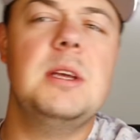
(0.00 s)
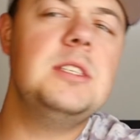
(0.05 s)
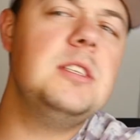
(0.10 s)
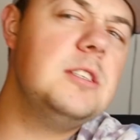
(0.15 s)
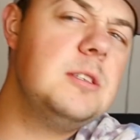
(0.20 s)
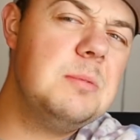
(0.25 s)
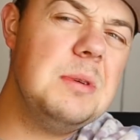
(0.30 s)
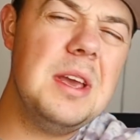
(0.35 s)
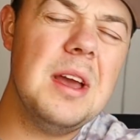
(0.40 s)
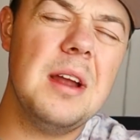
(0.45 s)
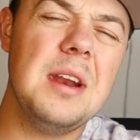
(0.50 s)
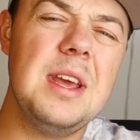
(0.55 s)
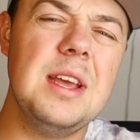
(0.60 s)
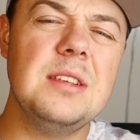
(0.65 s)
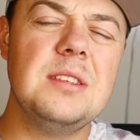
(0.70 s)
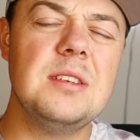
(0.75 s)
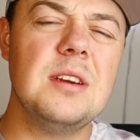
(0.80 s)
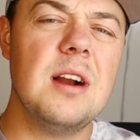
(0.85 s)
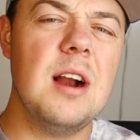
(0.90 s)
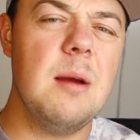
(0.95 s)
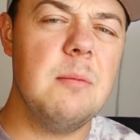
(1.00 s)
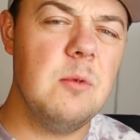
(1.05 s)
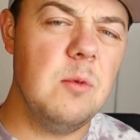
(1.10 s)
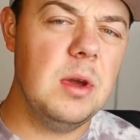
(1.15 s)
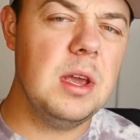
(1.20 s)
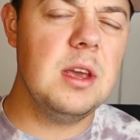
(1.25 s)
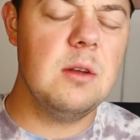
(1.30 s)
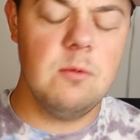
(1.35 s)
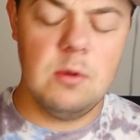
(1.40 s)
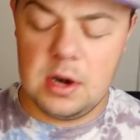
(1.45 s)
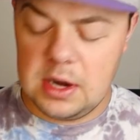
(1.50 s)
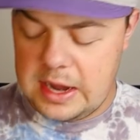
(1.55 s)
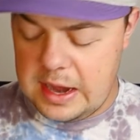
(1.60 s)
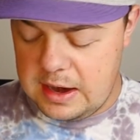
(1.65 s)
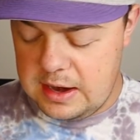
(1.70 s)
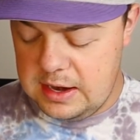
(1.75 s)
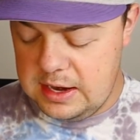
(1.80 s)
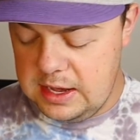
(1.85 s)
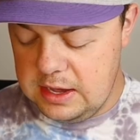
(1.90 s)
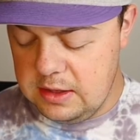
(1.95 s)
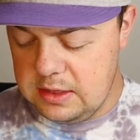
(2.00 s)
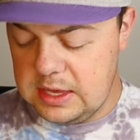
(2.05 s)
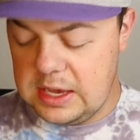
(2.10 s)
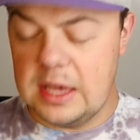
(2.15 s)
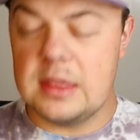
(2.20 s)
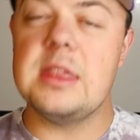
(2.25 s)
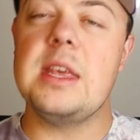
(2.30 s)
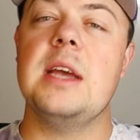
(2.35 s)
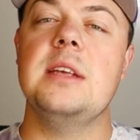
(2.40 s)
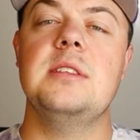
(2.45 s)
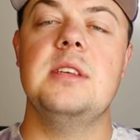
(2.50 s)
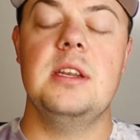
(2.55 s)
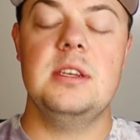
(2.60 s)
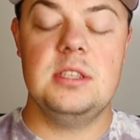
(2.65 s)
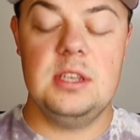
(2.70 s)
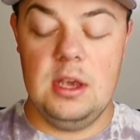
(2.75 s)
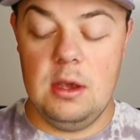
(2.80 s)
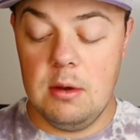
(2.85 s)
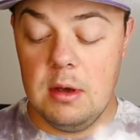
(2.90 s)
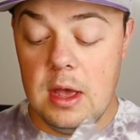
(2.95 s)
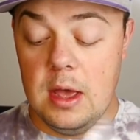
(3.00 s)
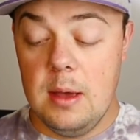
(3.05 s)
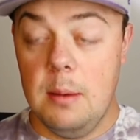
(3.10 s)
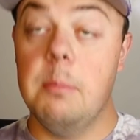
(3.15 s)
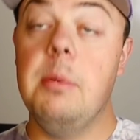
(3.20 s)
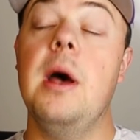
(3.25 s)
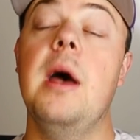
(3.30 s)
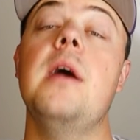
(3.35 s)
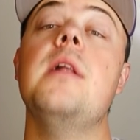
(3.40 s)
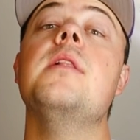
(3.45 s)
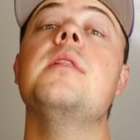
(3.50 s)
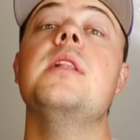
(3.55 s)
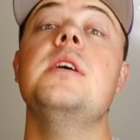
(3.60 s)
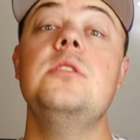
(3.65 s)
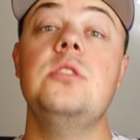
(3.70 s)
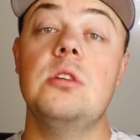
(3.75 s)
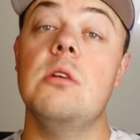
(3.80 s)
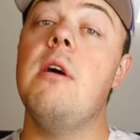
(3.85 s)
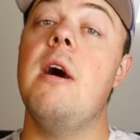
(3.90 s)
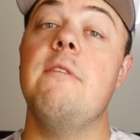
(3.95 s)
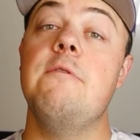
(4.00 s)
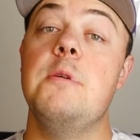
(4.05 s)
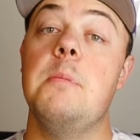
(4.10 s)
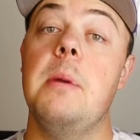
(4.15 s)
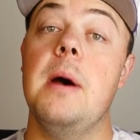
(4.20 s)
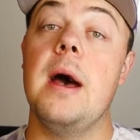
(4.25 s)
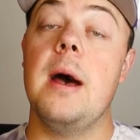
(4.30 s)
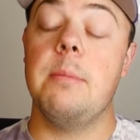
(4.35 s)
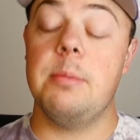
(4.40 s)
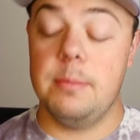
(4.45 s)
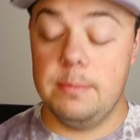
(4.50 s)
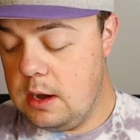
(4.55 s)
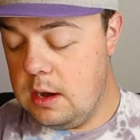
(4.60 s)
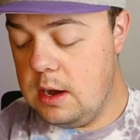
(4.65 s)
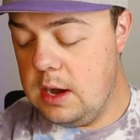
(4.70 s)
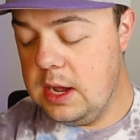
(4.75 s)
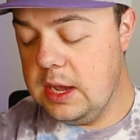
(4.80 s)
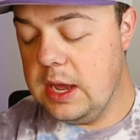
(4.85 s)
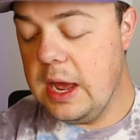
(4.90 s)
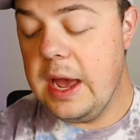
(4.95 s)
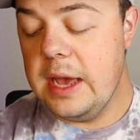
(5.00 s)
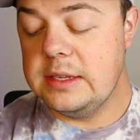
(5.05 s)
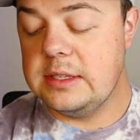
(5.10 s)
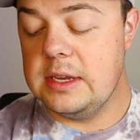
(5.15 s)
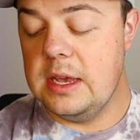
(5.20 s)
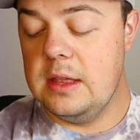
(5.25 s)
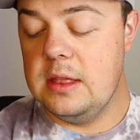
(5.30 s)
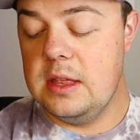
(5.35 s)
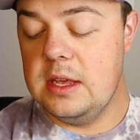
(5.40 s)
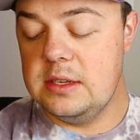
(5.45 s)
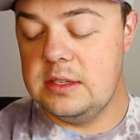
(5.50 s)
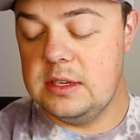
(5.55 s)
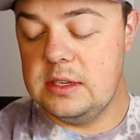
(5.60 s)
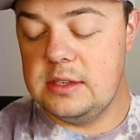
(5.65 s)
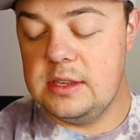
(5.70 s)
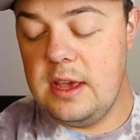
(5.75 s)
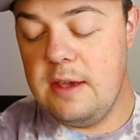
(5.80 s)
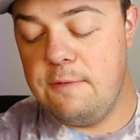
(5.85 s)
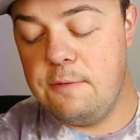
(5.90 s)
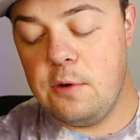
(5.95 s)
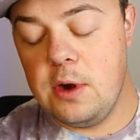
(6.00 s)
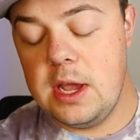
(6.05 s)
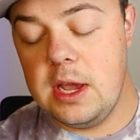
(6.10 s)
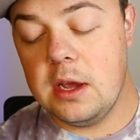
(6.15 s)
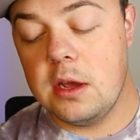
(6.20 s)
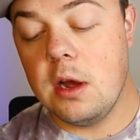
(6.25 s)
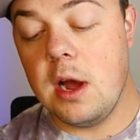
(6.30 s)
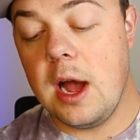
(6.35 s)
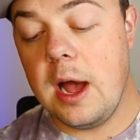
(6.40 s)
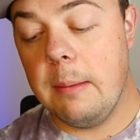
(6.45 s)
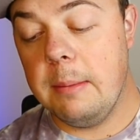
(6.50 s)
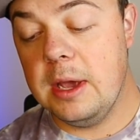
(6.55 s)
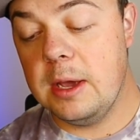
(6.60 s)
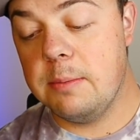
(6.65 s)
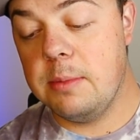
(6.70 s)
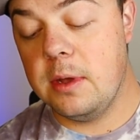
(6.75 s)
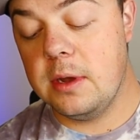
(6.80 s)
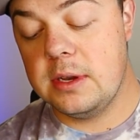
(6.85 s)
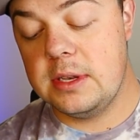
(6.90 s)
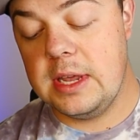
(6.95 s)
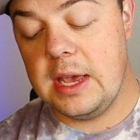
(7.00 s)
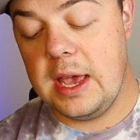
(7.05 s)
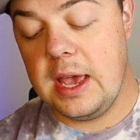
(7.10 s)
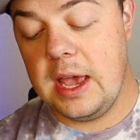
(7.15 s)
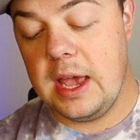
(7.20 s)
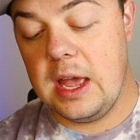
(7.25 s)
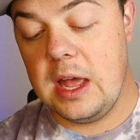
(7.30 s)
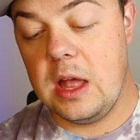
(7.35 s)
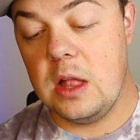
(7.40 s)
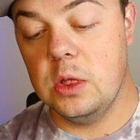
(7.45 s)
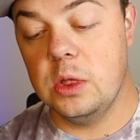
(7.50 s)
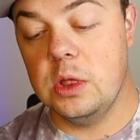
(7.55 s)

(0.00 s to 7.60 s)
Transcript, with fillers: message me on Instagram and we can work out a deal to get that sent to you. But let's show off the pop. All right guys, and this is the free comic book day